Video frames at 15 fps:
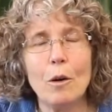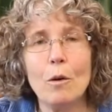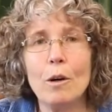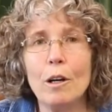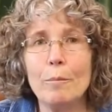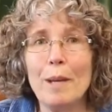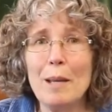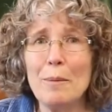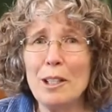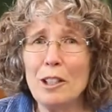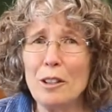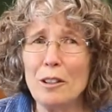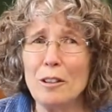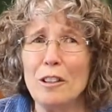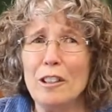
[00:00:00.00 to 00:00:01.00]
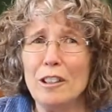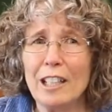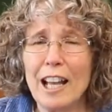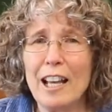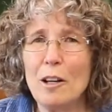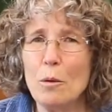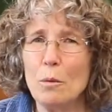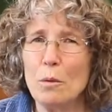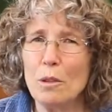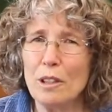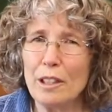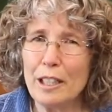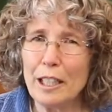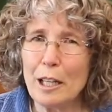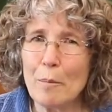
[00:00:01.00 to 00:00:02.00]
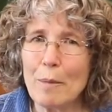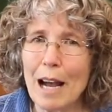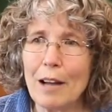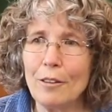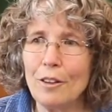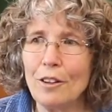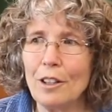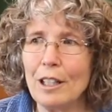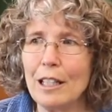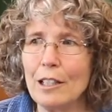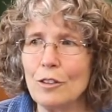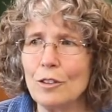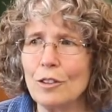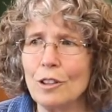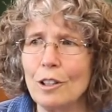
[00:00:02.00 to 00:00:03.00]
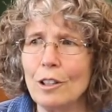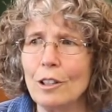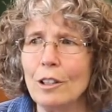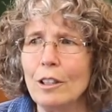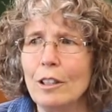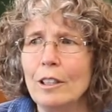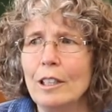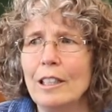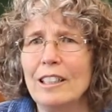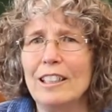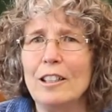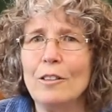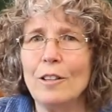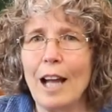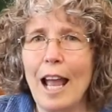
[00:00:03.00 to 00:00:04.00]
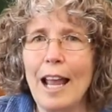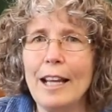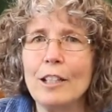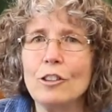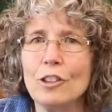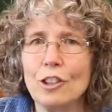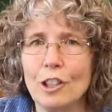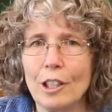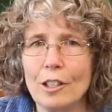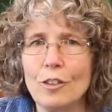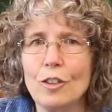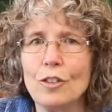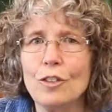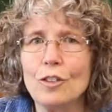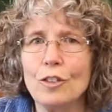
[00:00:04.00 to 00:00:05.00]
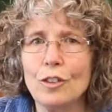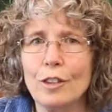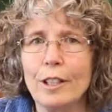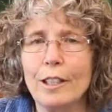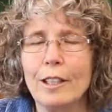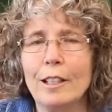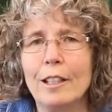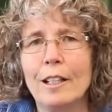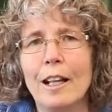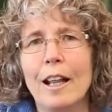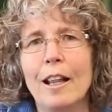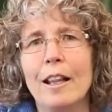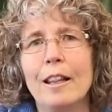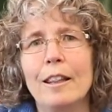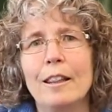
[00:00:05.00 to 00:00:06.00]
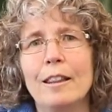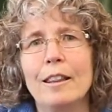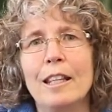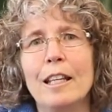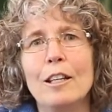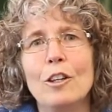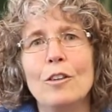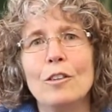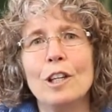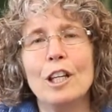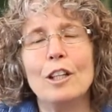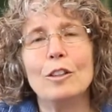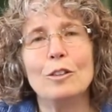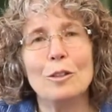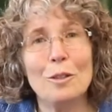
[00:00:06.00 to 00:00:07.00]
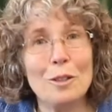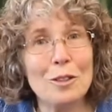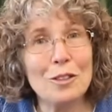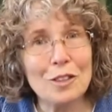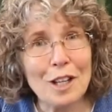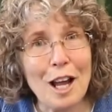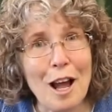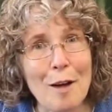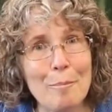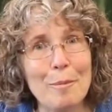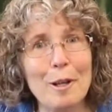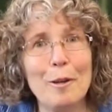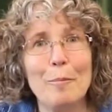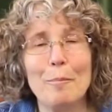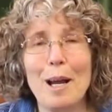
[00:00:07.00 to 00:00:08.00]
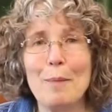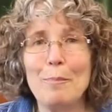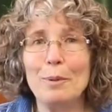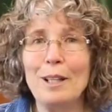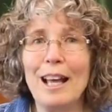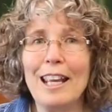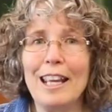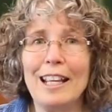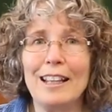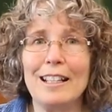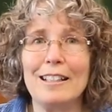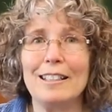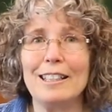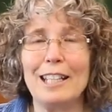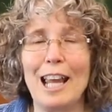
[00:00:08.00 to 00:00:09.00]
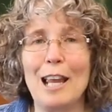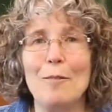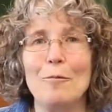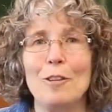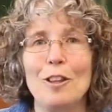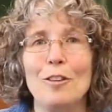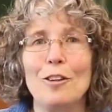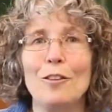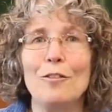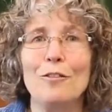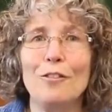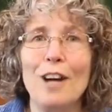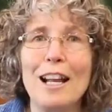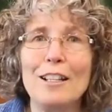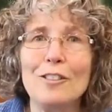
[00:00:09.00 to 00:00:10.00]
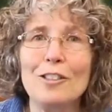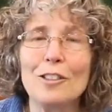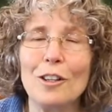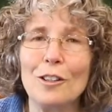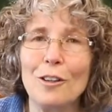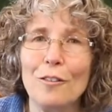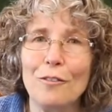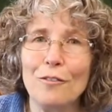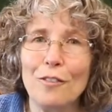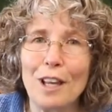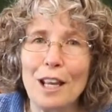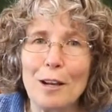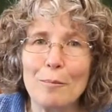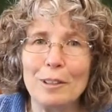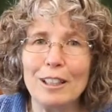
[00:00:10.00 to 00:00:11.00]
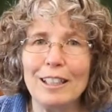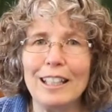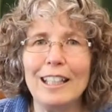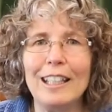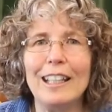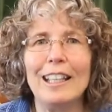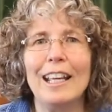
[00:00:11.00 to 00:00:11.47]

or maybe you're kind of worried about things or a little anxious, then you can loosen up by playing this game with your friends or your family.